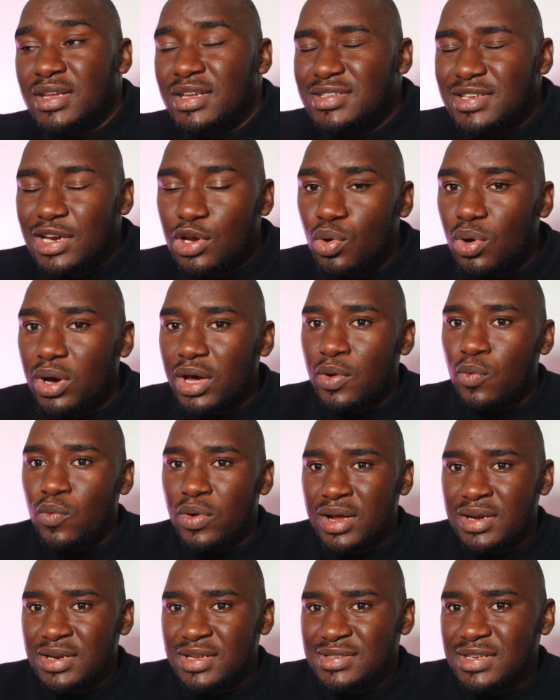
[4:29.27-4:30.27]
There's a look I
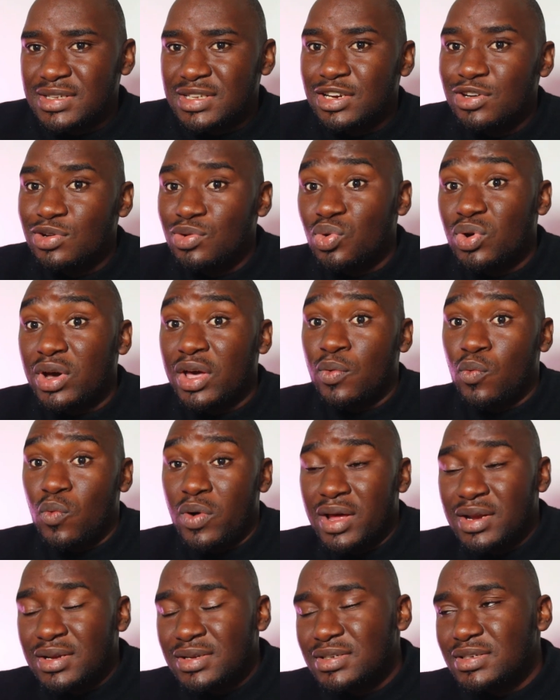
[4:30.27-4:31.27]
want, a certain look I
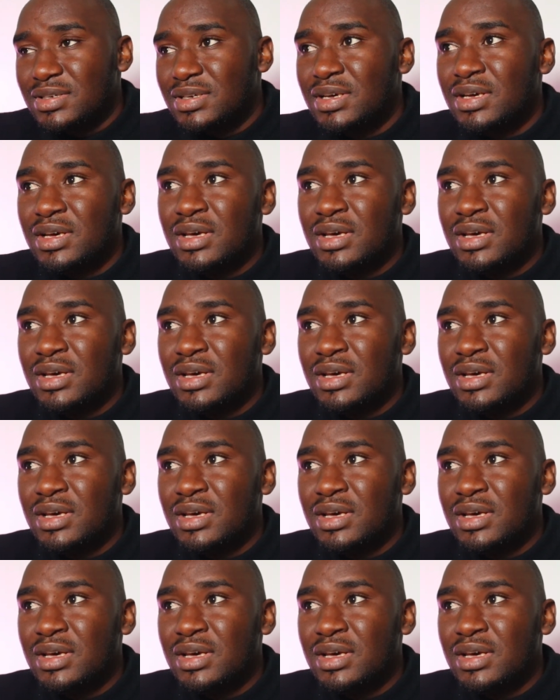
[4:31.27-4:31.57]
want,